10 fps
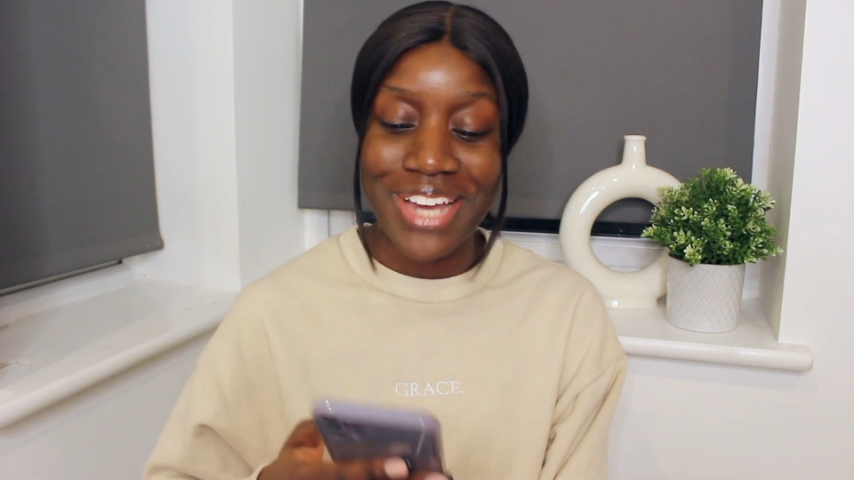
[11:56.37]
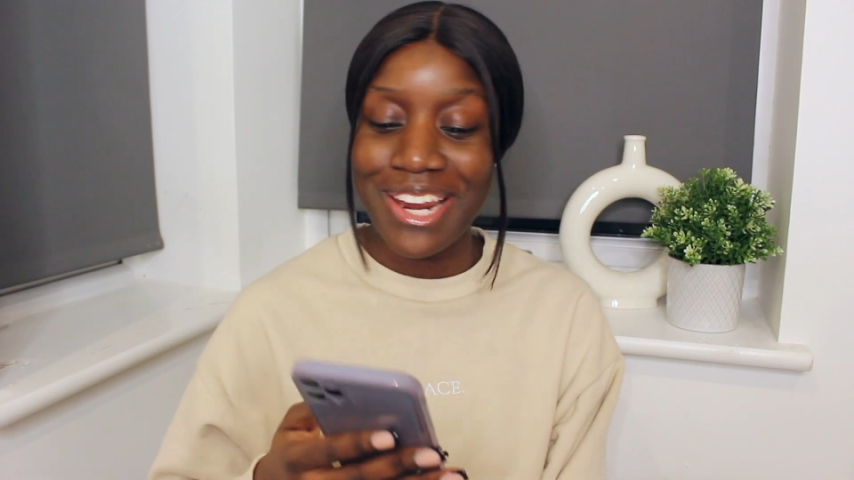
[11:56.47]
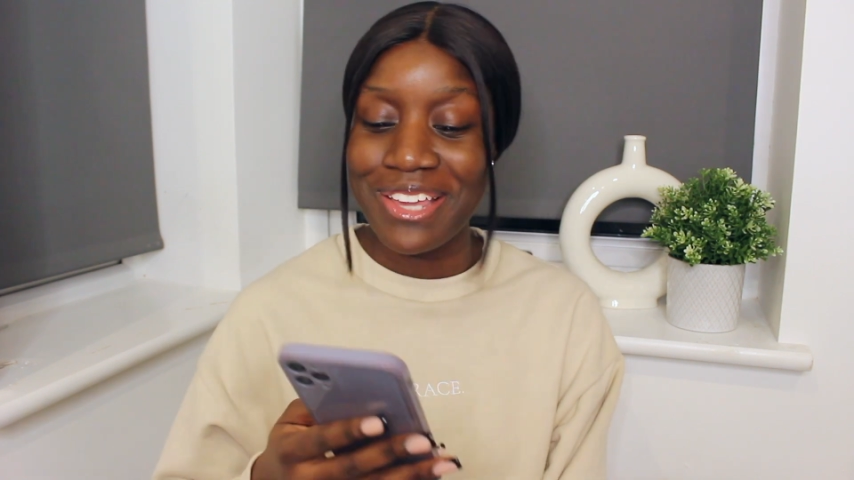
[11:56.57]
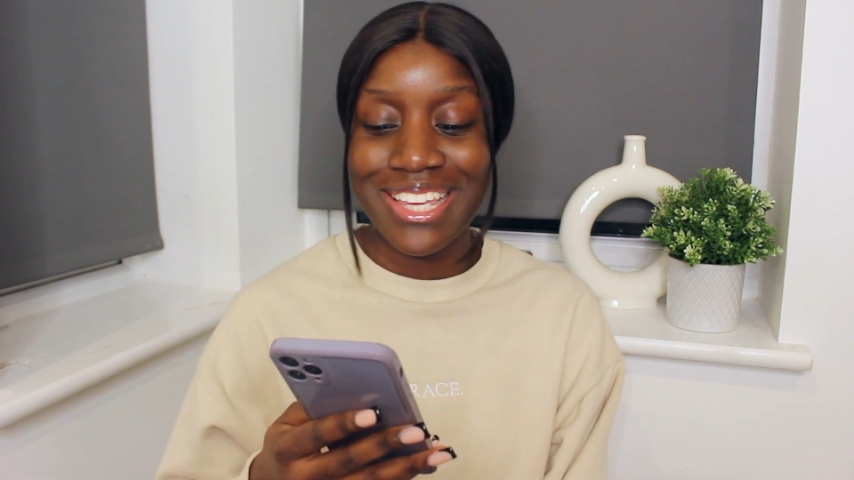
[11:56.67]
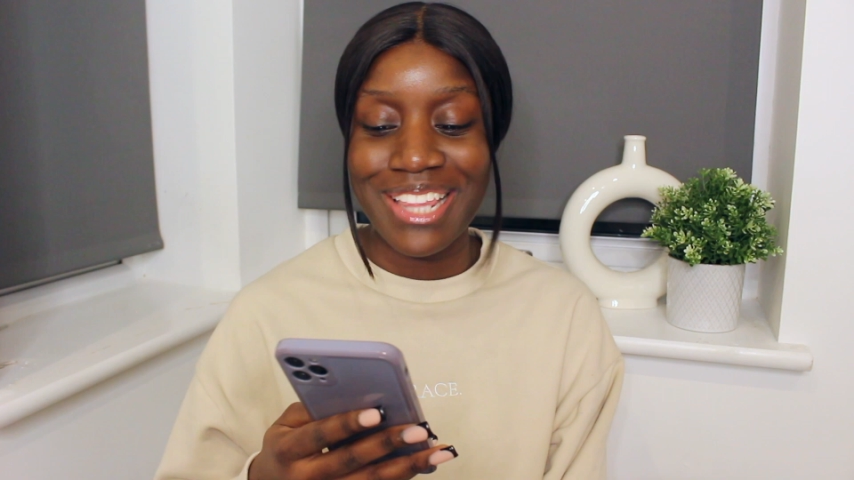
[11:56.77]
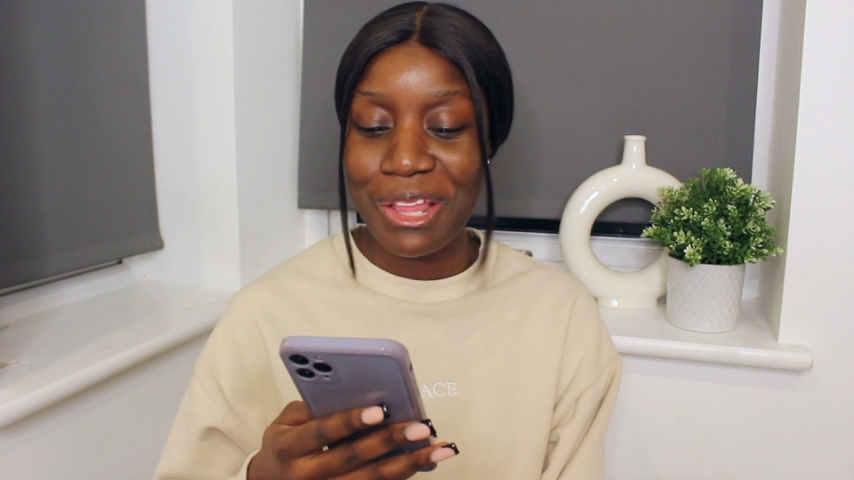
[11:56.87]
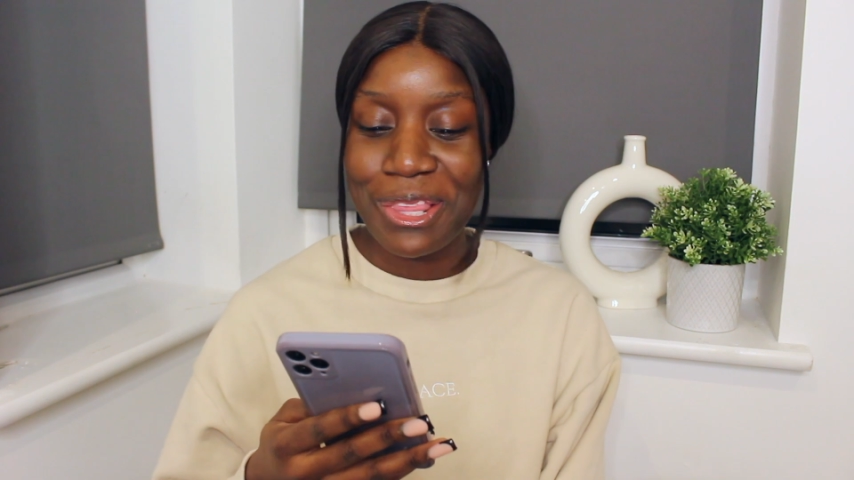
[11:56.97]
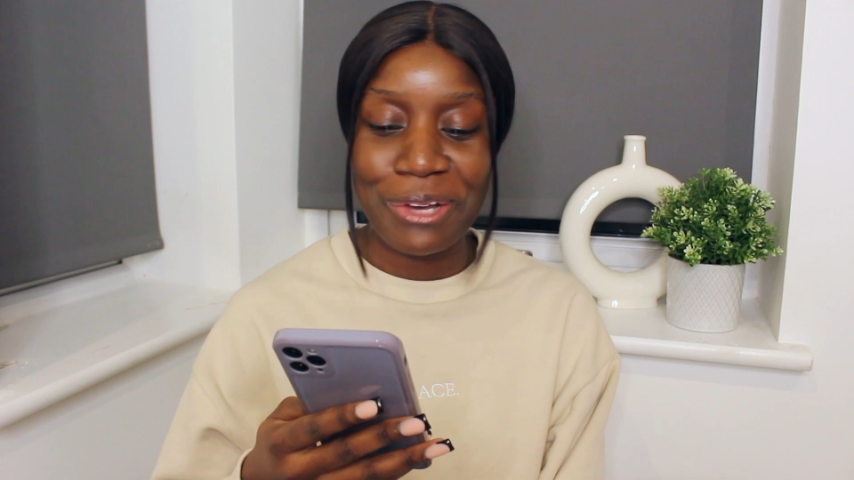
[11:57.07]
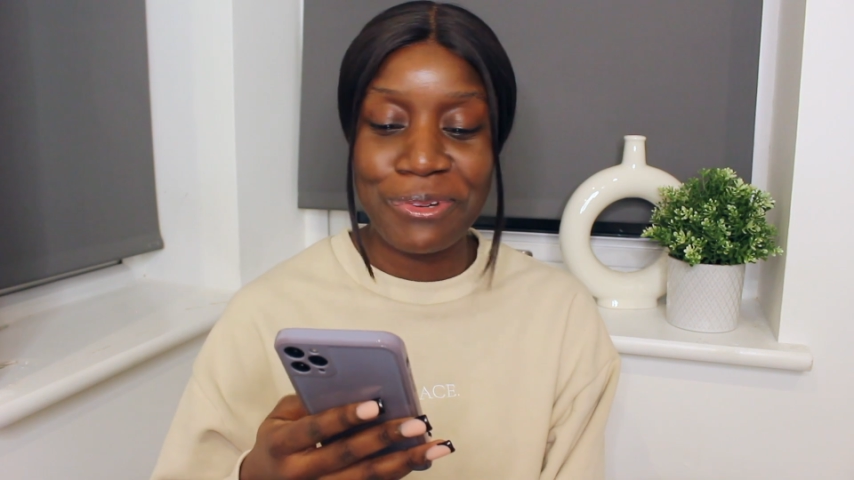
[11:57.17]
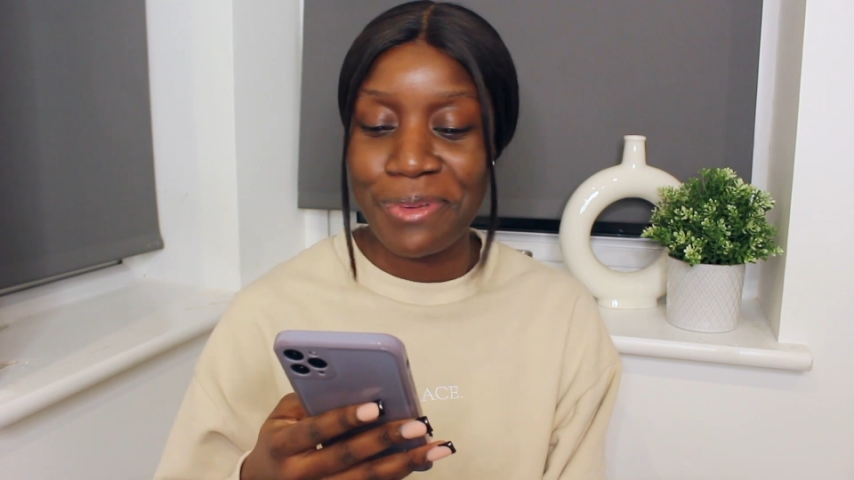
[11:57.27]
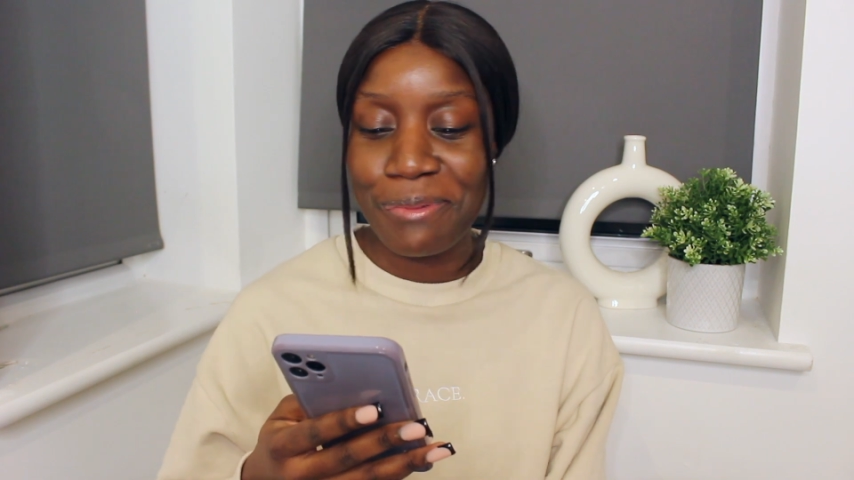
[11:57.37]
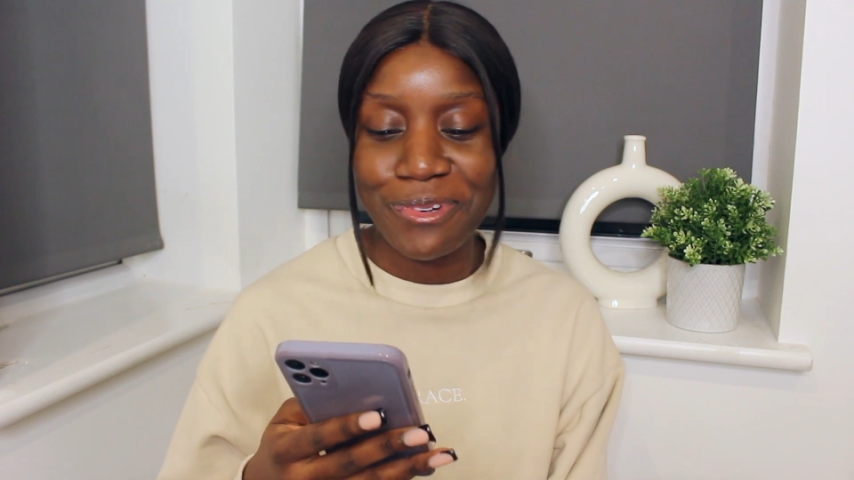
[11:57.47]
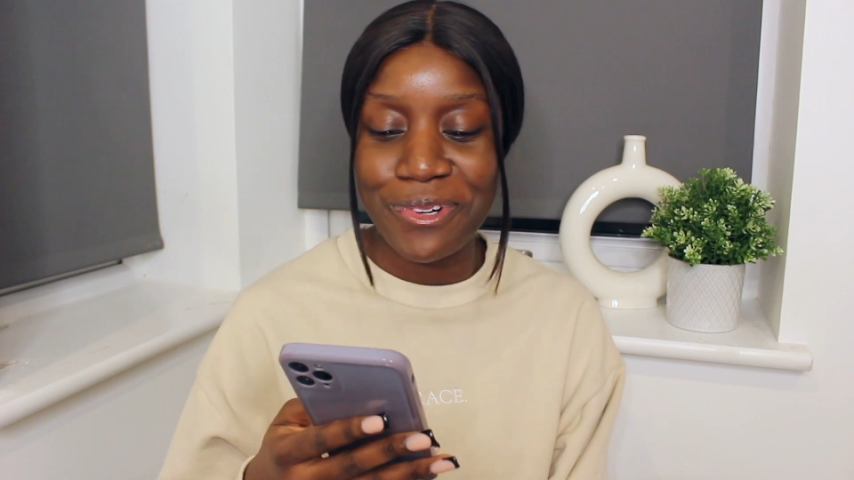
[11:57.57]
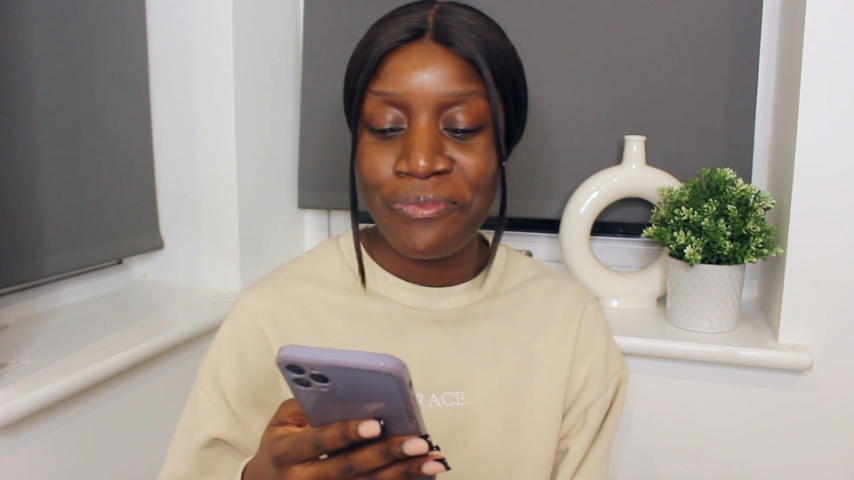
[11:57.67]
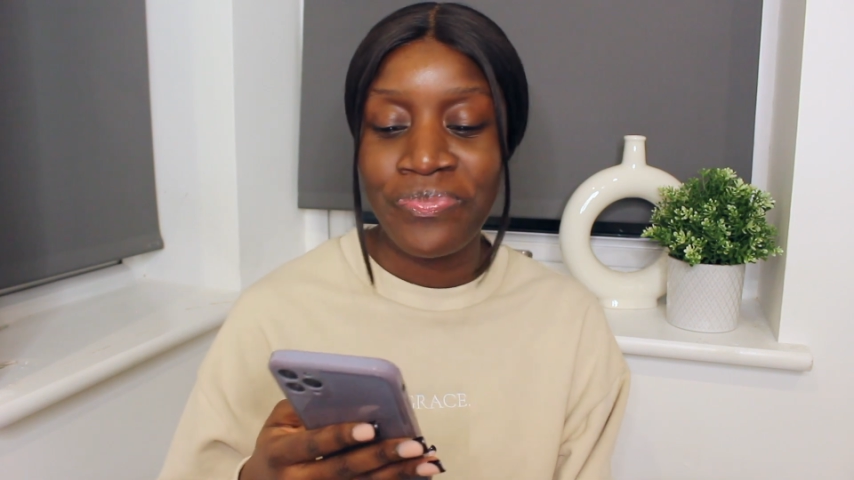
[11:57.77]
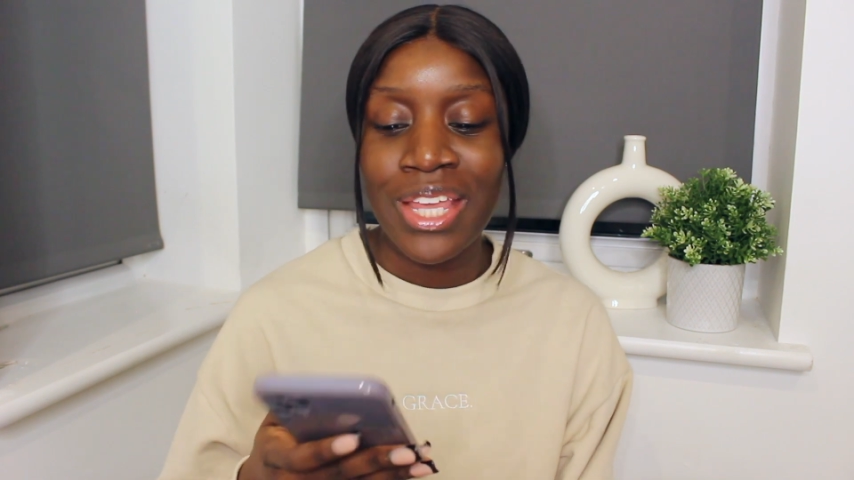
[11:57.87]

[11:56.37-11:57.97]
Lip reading: I don't think they're good people.